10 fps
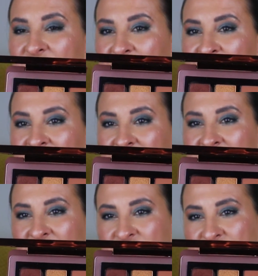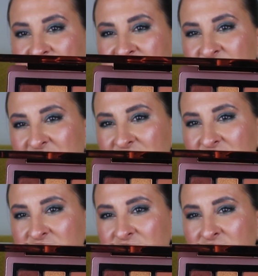kind of like nature
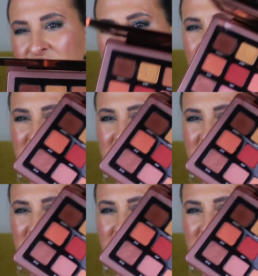inspired. Although